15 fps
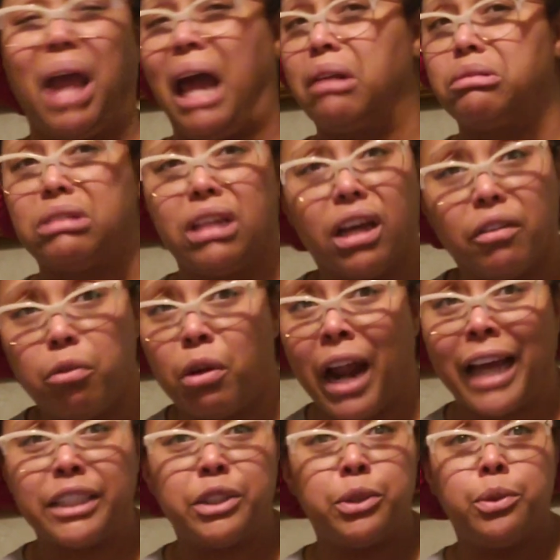I don't love what
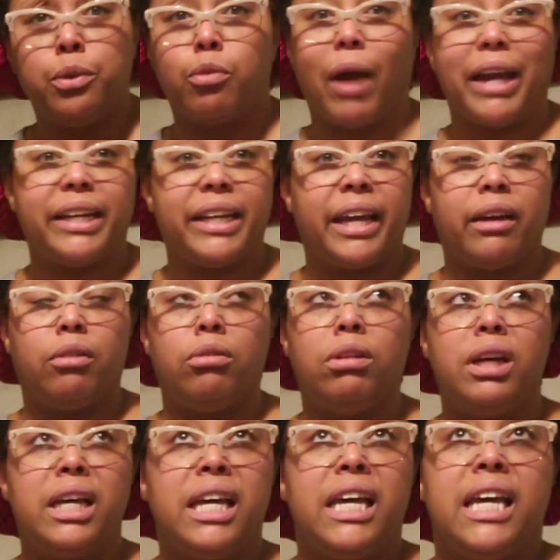I do right
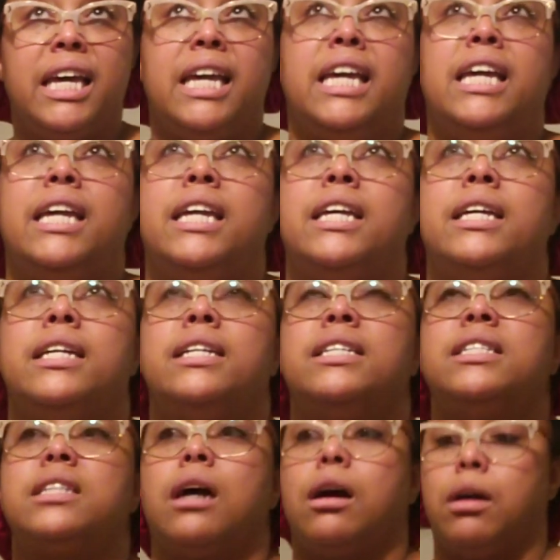now. It
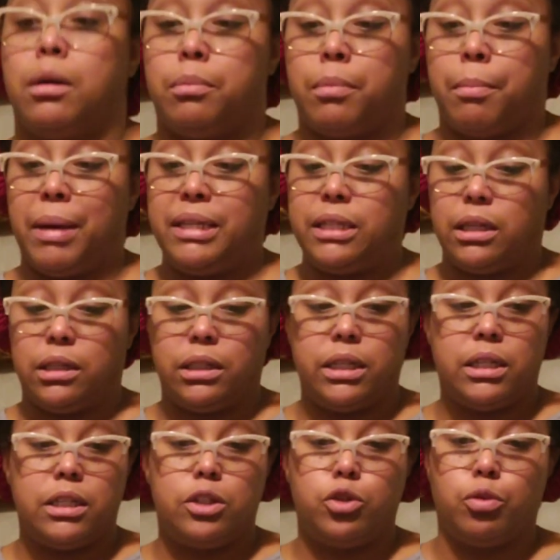is
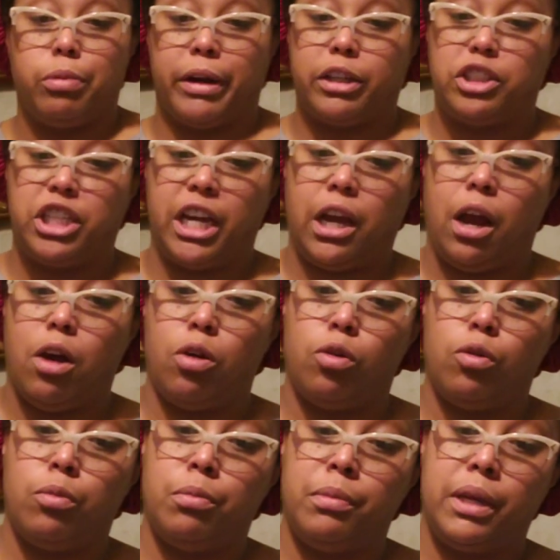basically to bring a check
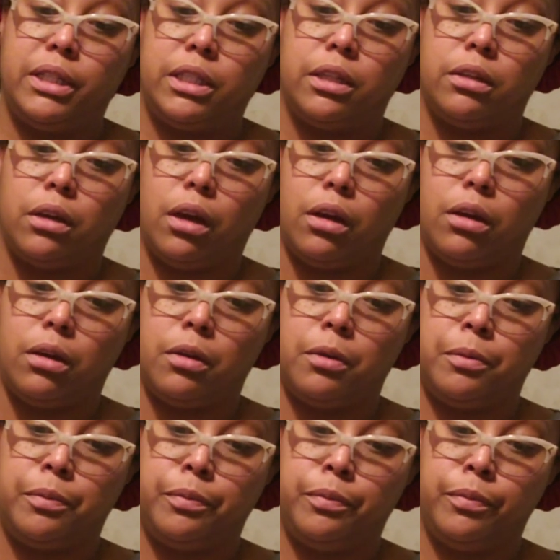home
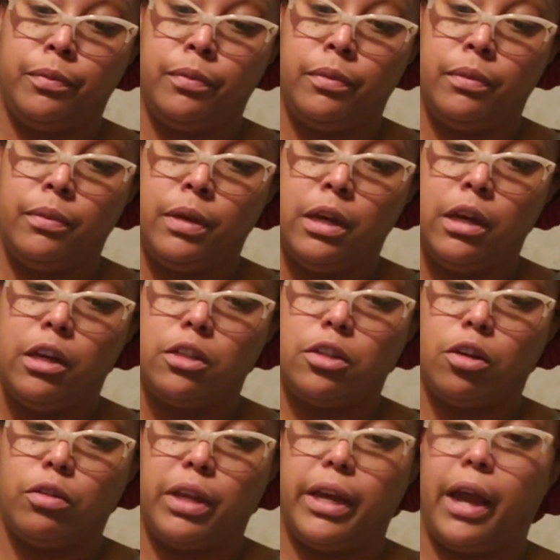to
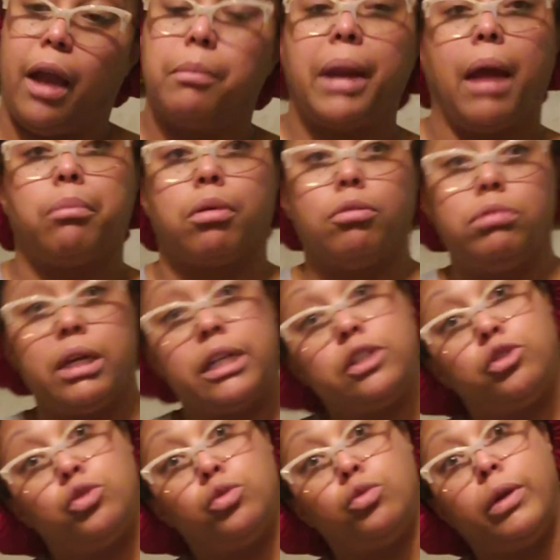so that I'm not broke
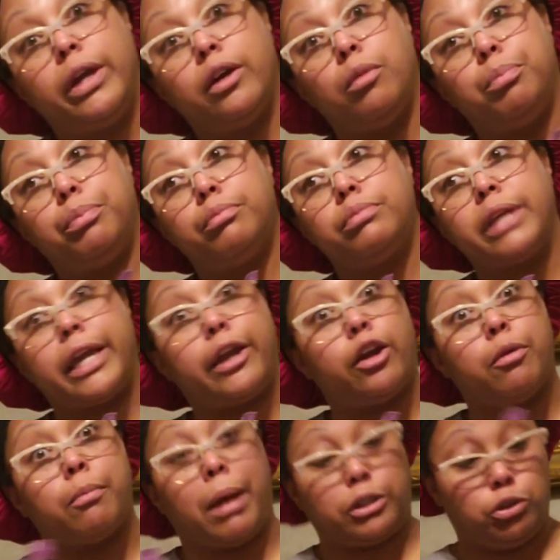and to help take
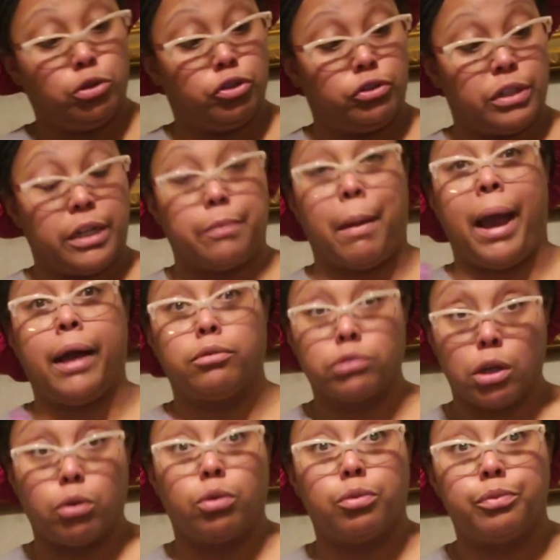care of my children and my
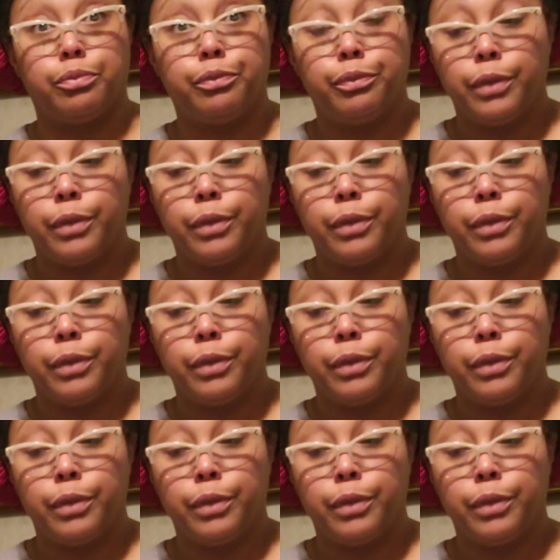household.